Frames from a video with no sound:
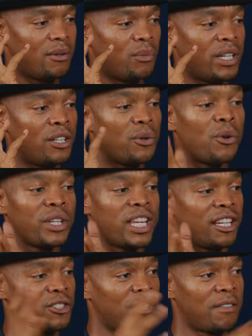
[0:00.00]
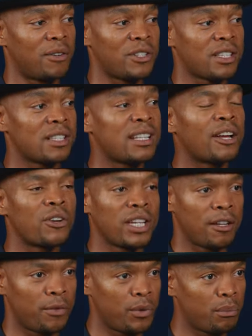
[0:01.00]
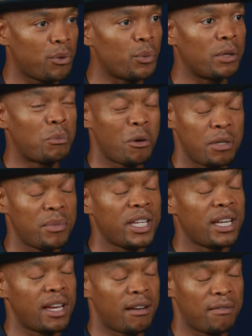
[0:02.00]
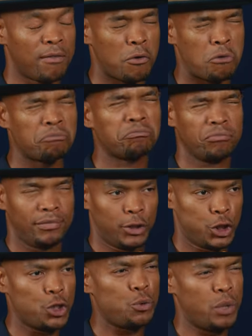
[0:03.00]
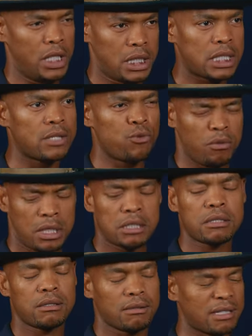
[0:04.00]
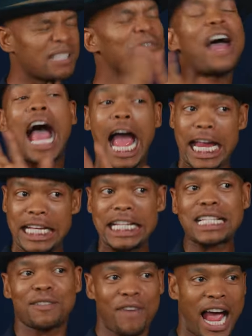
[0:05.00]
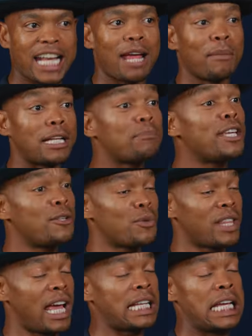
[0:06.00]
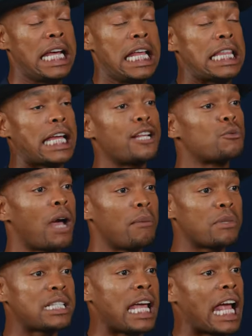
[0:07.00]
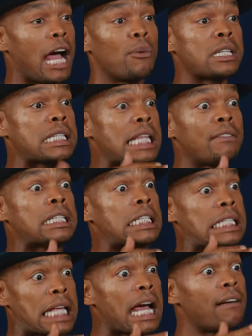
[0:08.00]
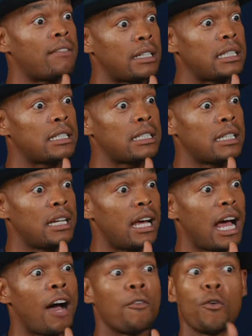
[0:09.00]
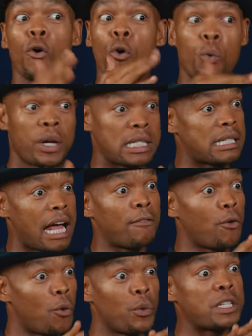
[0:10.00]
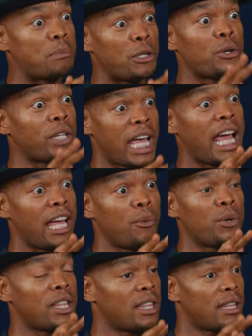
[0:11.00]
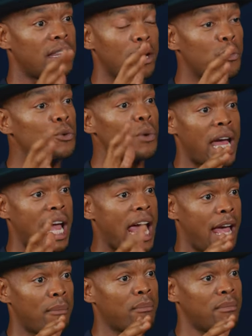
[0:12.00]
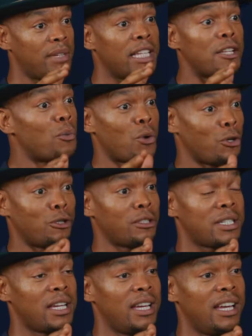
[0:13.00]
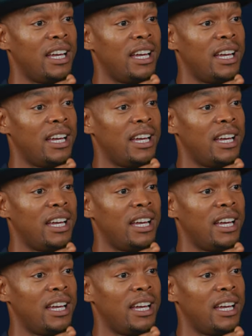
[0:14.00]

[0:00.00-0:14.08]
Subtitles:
when it all kicked off, I was just like, okay, we'll probably be here for 2 weeks, 3 weeks. It's fine. It's fine. I made peace with that. That is why I'm saying I was never discovered. I've always been okay with the who I am in the world.